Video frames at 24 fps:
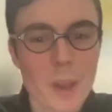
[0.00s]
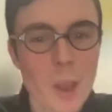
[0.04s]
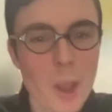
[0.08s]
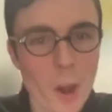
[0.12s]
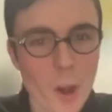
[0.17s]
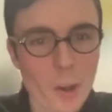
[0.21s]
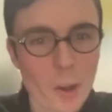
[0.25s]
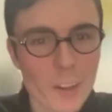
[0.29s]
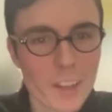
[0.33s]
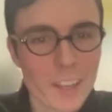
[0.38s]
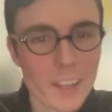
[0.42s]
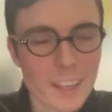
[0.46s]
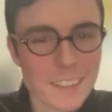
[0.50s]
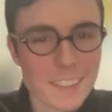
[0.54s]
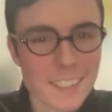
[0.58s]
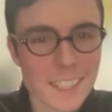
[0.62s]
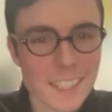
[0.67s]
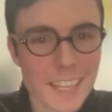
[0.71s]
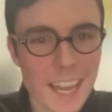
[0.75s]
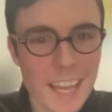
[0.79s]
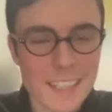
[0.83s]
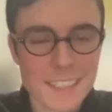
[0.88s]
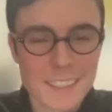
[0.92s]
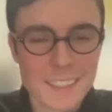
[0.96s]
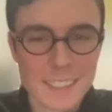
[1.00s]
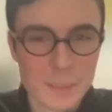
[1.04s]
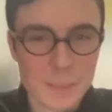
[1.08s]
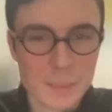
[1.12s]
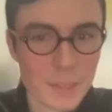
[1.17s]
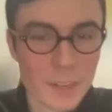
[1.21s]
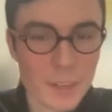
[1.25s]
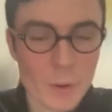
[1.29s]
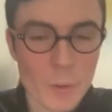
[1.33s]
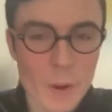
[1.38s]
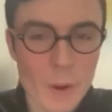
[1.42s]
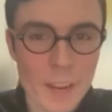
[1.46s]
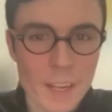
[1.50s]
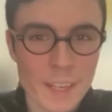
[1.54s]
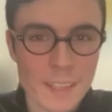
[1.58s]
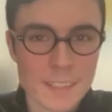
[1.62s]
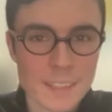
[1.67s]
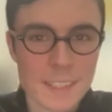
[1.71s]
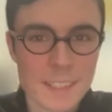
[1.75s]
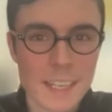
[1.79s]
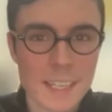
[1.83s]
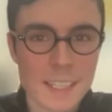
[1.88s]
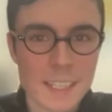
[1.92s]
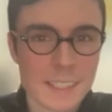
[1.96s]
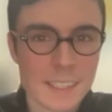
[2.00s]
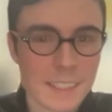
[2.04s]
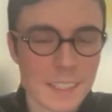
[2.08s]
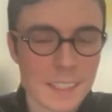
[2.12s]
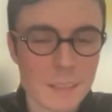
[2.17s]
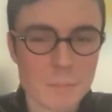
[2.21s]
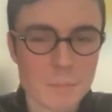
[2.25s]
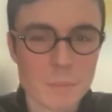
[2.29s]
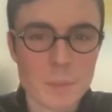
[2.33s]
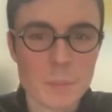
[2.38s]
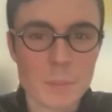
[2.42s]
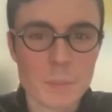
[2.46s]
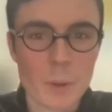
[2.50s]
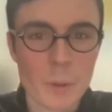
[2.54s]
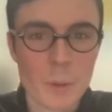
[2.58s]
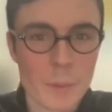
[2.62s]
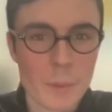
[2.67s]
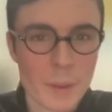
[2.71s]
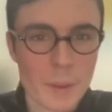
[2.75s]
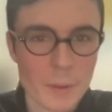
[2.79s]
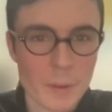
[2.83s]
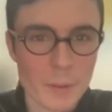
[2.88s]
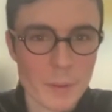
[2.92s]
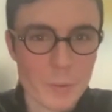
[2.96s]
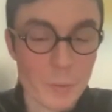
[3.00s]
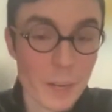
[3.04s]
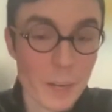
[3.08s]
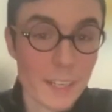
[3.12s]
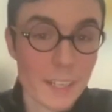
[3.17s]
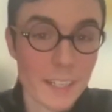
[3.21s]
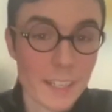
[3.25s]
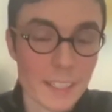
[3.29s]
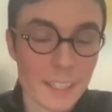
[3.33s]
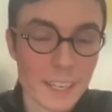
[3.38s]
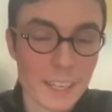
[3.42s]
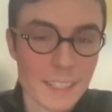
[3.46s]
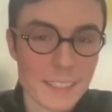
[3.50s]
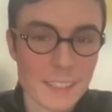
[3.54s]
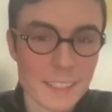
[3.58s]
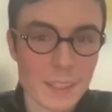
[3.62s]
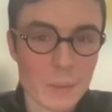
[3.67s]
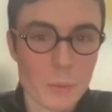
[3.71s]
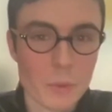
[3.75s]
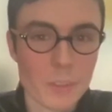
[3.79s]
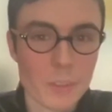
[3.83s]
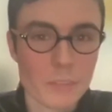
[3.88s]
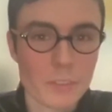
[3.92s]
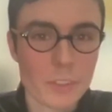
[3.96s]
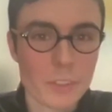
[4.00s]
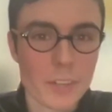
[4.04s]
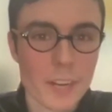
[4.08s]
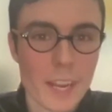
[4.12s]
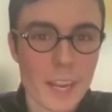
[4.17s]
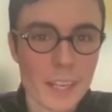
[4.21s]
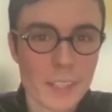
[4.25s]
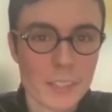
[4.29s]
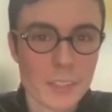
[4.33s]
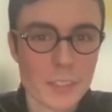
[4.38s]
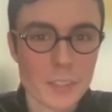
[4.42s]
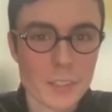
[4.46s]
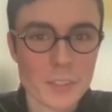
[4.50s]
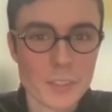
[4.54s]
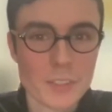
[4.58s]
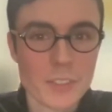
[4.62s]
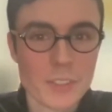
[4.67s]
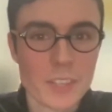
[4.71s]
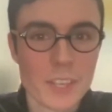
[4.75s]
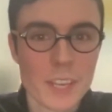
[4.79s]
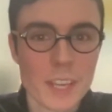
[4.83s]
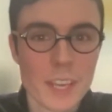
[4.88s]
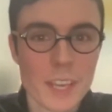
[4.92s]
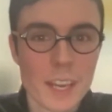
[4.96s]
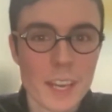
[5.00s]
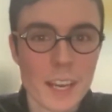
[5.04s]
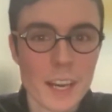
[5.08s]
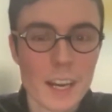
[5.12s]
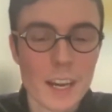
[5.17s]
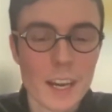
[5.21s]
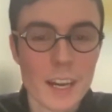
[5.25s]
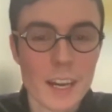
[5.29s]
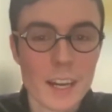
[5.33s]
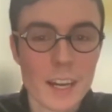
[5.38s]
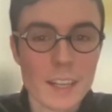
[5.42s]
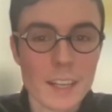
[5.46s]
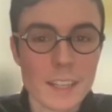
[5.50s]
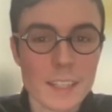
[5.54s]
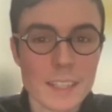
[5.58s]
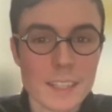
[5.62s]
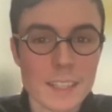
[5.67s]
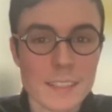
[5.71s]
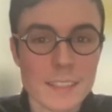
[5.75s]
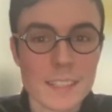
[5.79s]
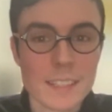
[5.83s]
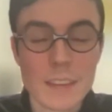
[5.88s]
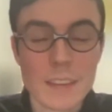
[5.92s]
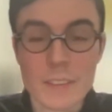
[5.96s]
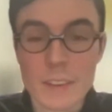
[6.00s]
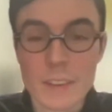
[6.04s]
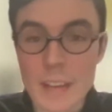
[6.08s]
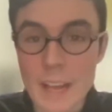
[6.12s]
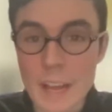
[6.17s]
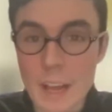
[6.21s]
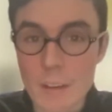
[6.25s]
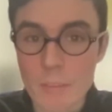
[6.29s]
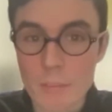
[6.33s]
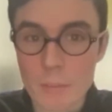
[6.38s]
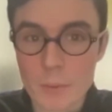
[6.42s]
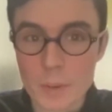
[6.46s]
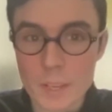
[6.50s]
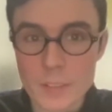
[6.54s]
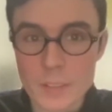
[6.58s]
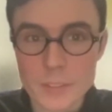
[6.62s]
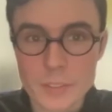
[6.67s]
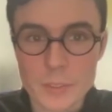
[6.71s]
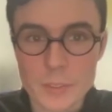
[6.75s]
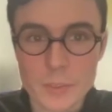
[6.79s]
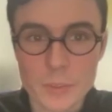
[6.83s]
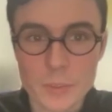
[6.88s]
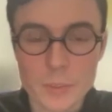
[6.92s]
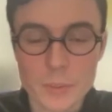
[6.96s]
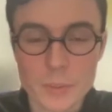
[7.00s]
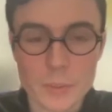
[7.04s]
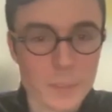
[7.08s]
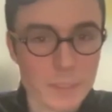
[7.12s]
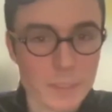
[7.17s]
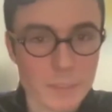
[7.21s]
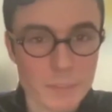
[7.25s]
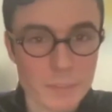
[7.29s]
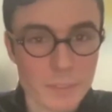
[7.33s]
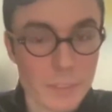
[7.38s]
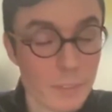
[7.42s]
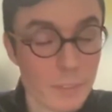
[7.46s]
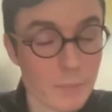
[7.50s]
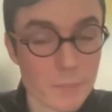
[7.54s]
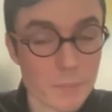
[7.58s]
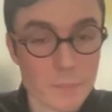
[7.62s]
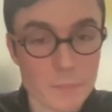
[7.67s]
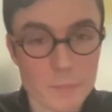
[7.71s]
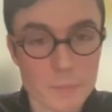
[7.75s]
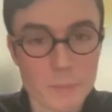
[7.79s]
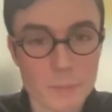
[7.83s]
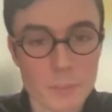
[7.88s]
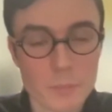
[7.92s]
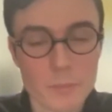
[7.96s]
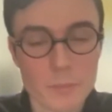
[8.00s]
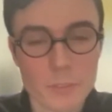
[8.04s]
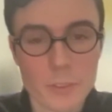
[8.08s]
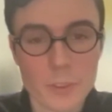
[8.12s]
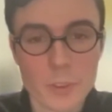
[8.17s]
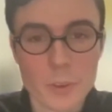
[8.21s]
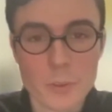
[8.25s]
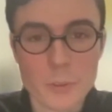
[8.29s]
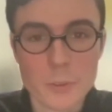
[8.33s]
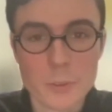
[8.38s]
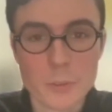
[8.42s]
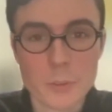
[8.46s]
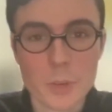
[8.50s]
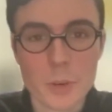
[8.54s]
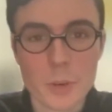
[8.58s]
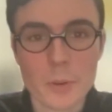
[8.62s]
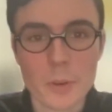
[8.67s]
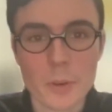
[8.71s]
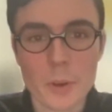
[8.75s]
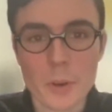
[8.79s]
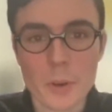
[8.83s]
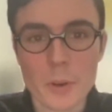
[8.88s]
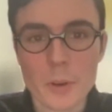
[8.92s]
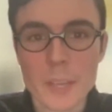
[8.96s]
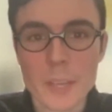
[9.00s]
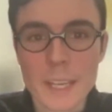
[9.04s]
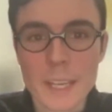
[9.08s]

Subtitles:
I'll get into casting right away because some people may recognize that one of your actors is David Alvarez, who, if for those who don't know,